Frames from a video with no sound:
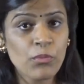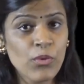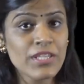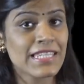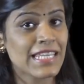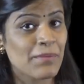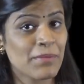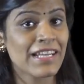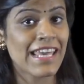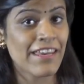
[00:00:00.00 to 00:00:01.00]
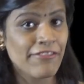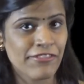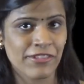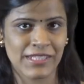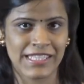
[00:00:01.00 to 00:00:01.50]
The more cerebral
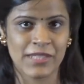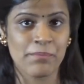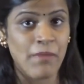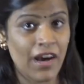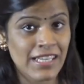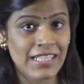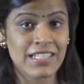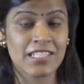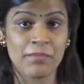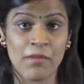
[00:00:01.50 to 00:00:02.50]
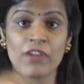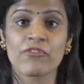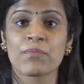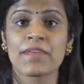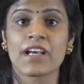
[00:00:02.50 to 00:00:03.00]
effort that the marketers
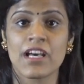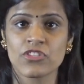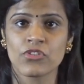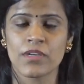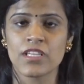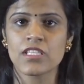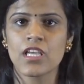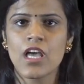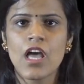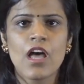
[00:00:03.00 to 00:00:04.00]
demand from their customers,